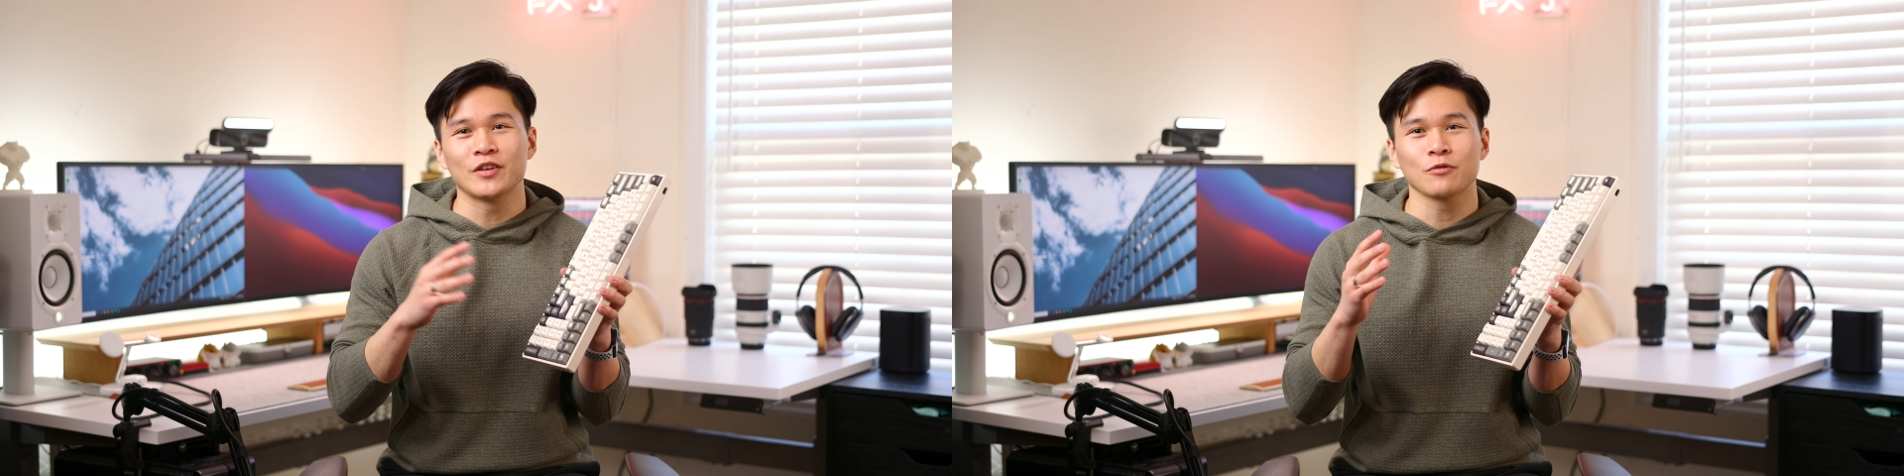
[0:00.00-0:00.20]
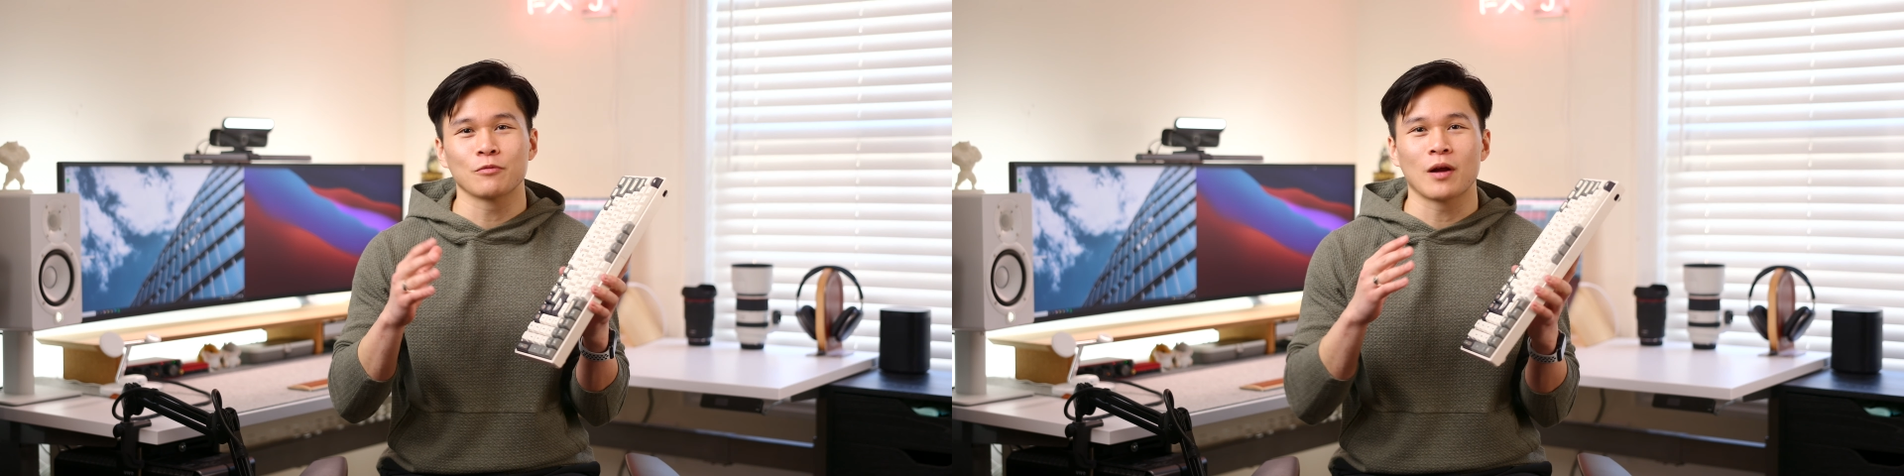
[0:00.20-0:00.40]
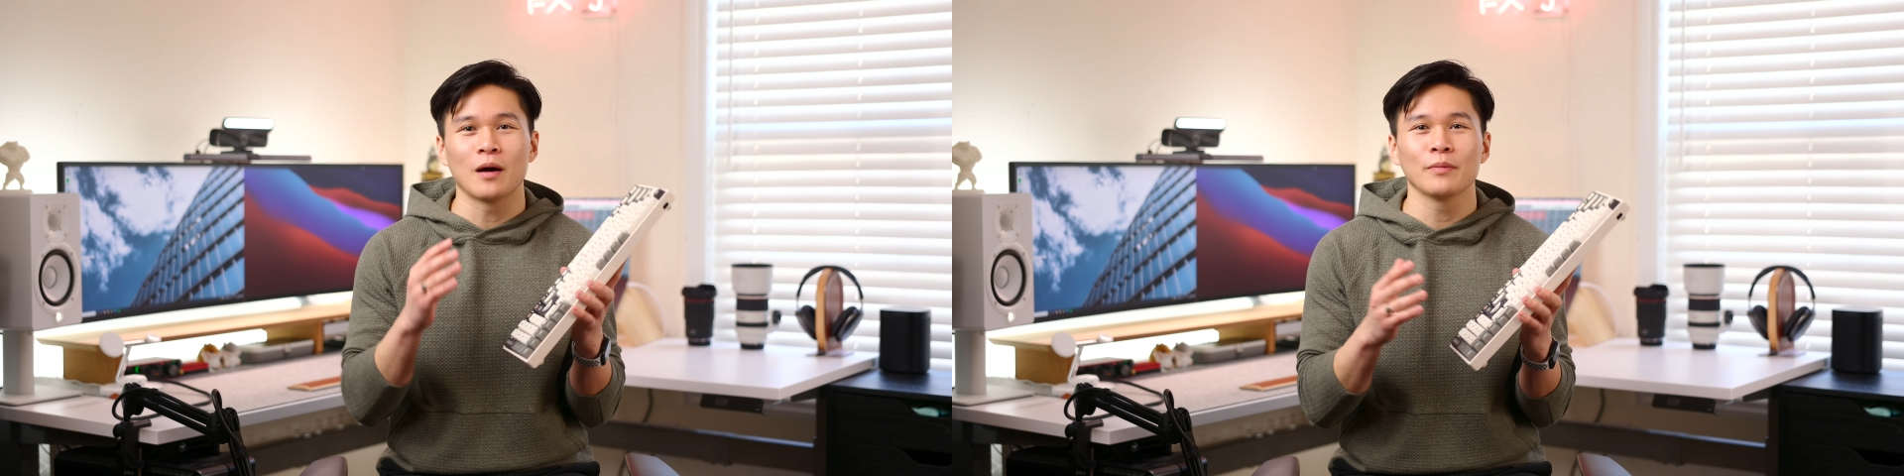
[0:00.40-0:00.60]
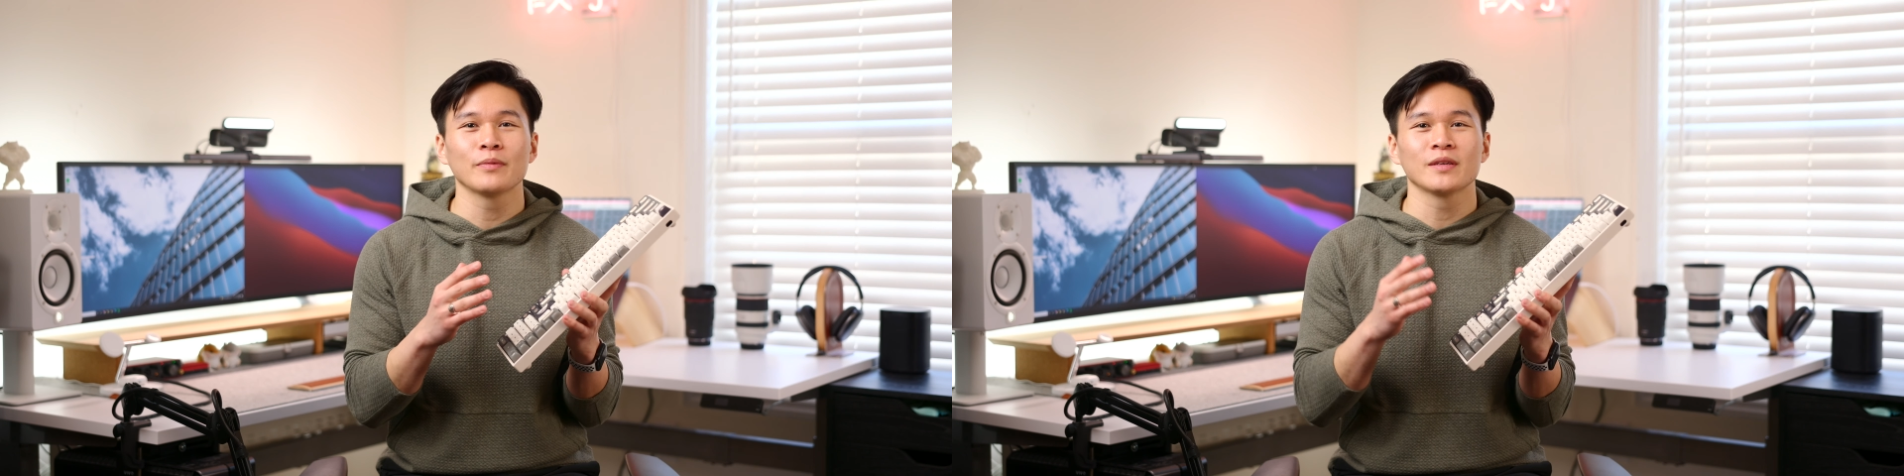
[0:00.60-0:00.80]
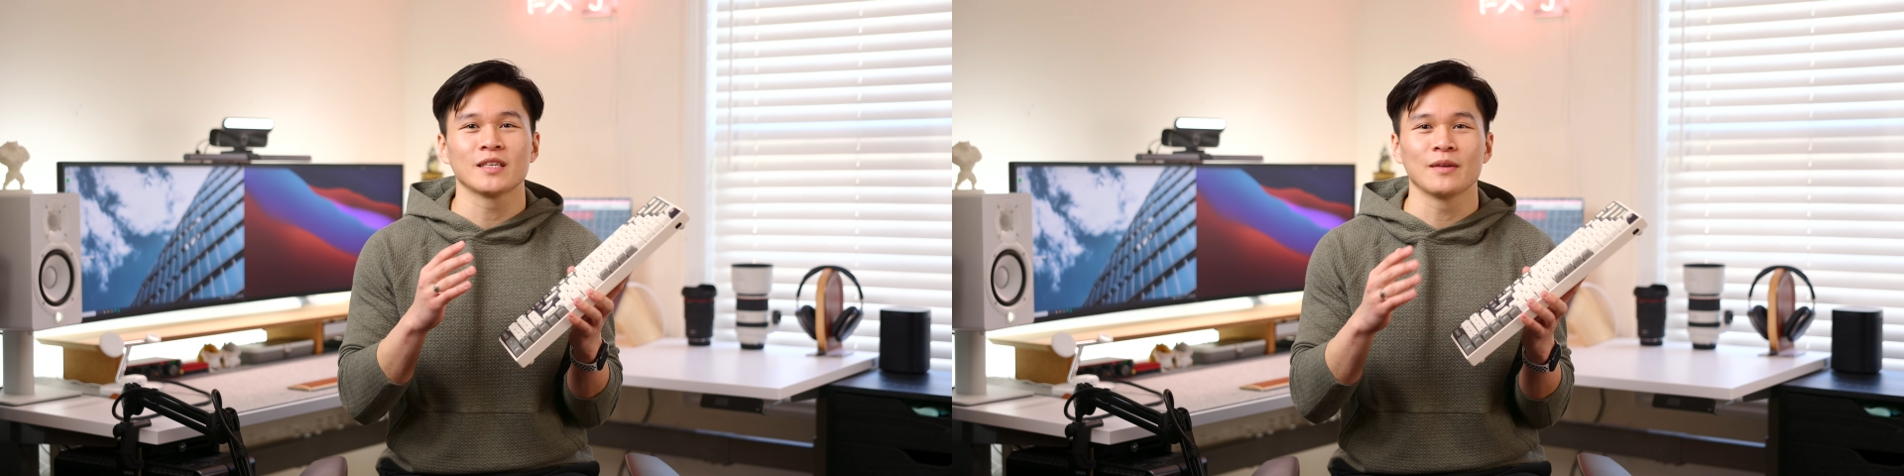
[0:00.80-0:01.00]
this will
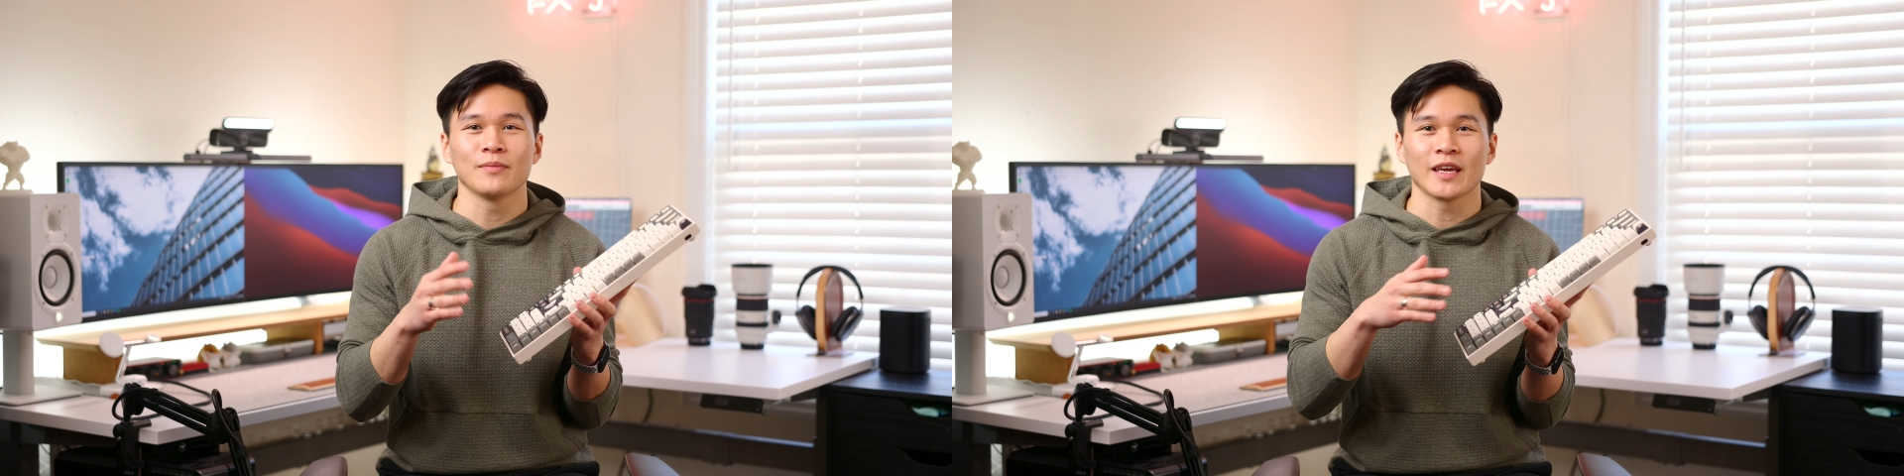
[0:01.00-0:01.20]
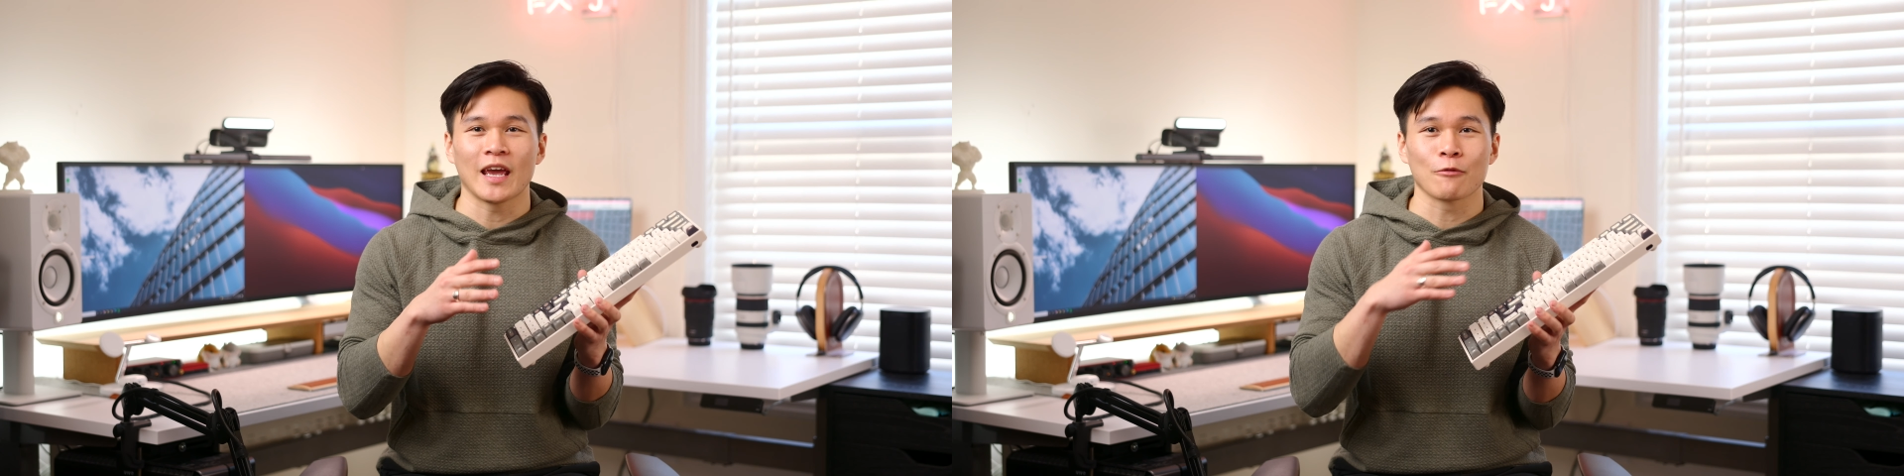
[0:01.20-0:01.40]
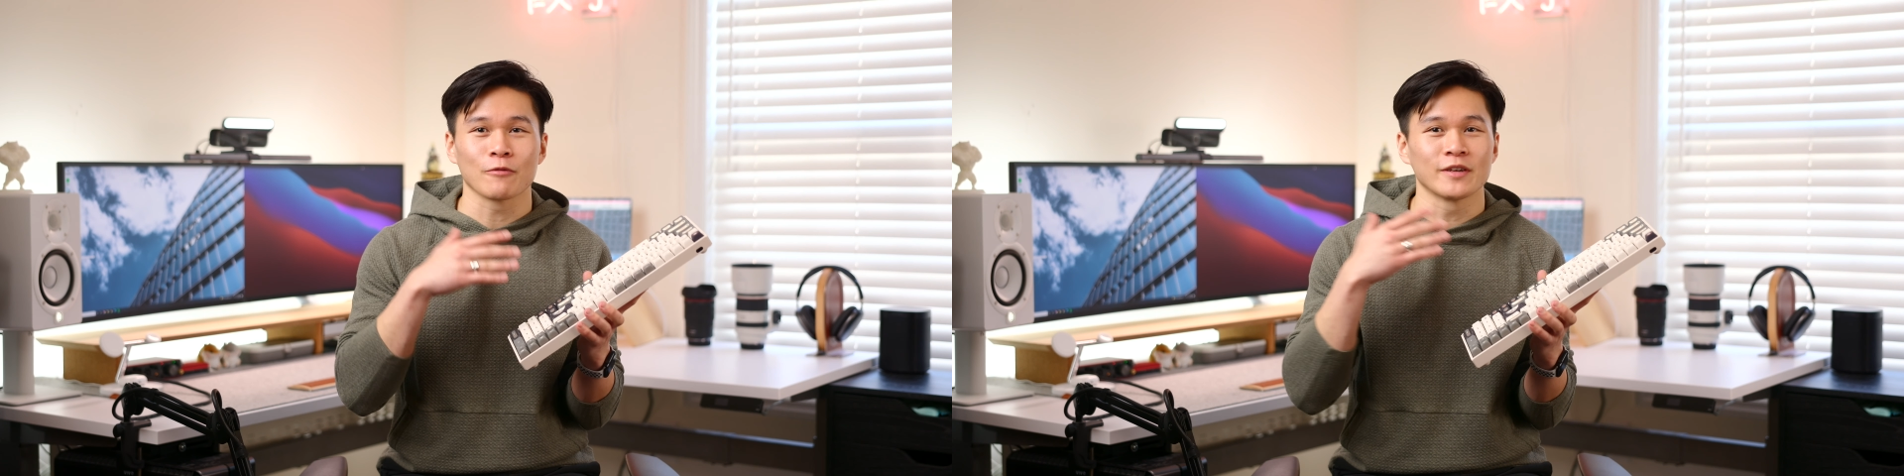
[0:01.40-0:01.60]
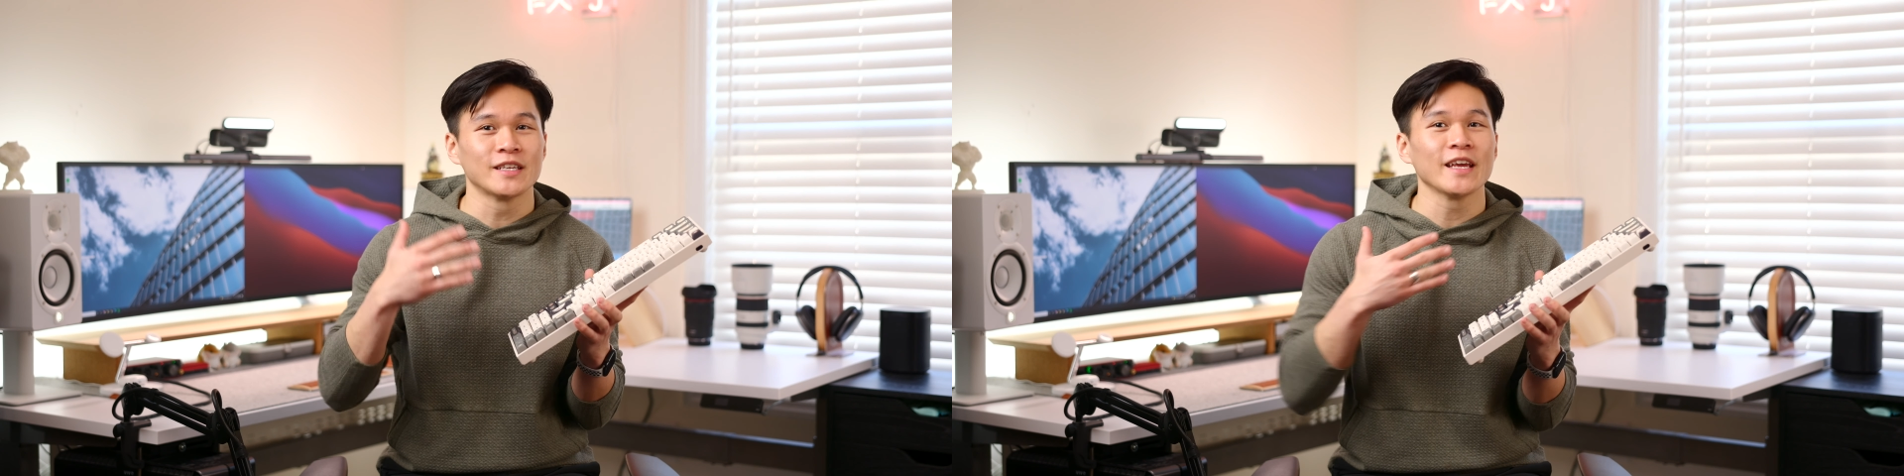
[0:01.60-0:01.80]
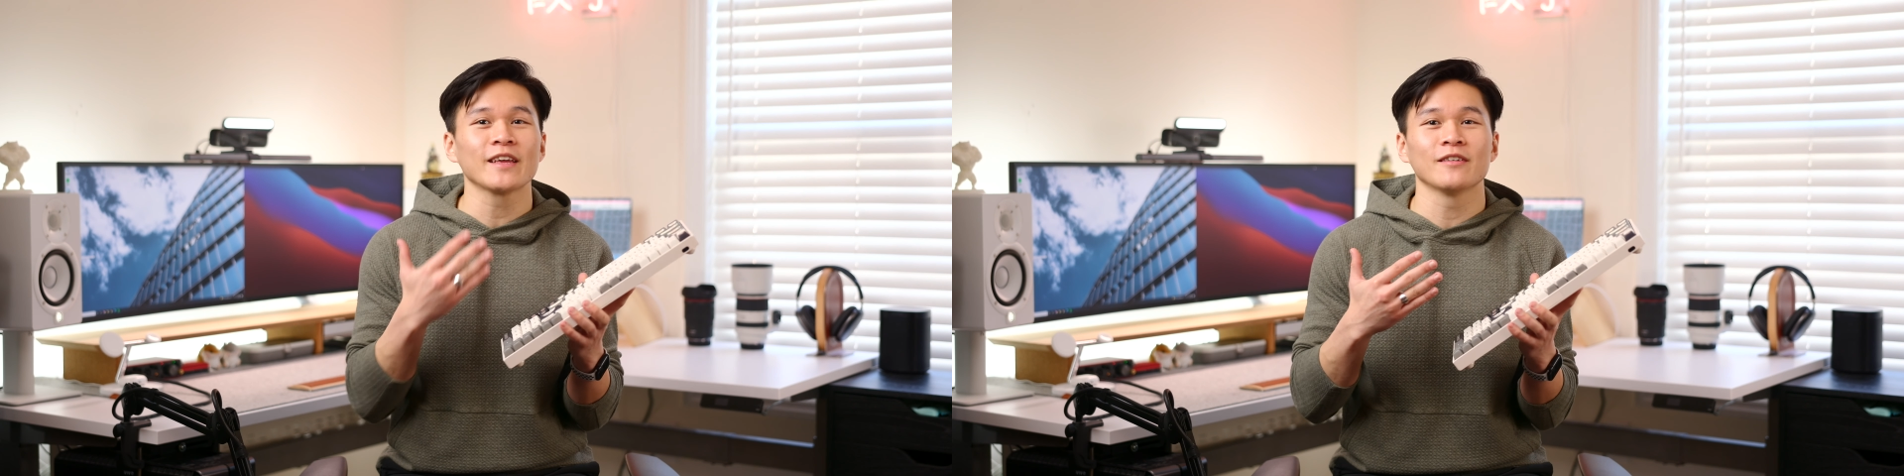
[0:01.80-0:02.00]
probably seem like a
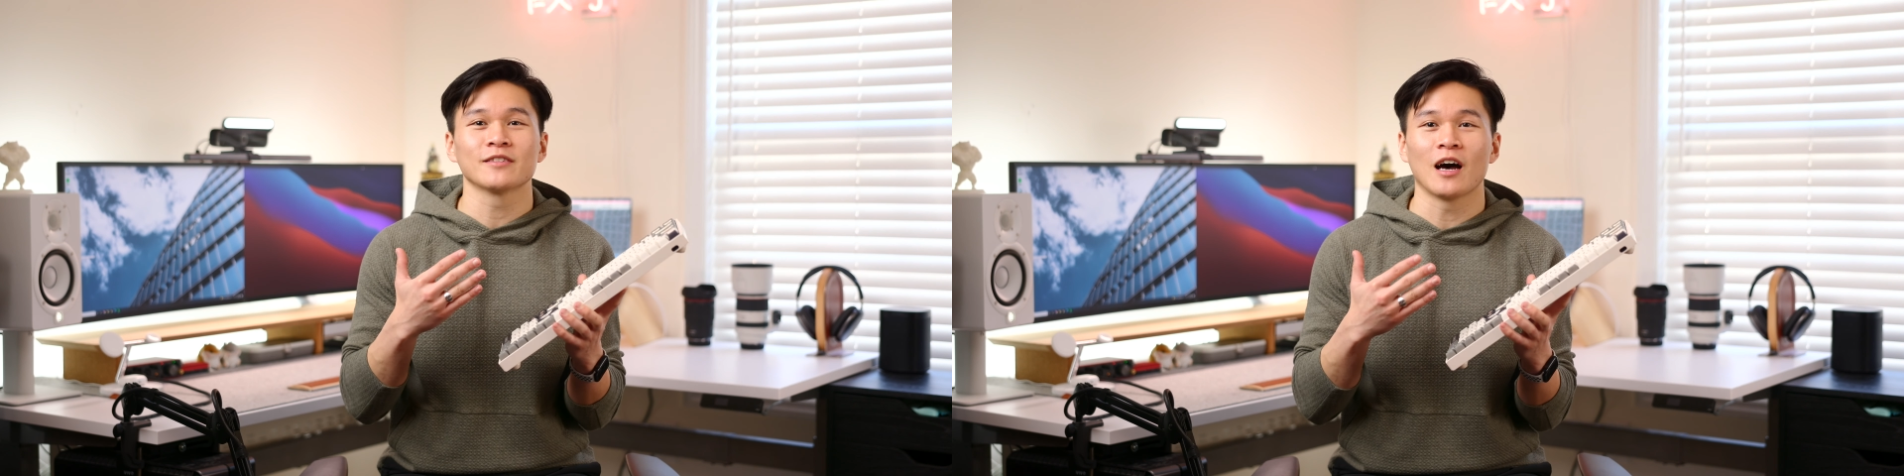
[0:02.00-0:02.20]
ridiculous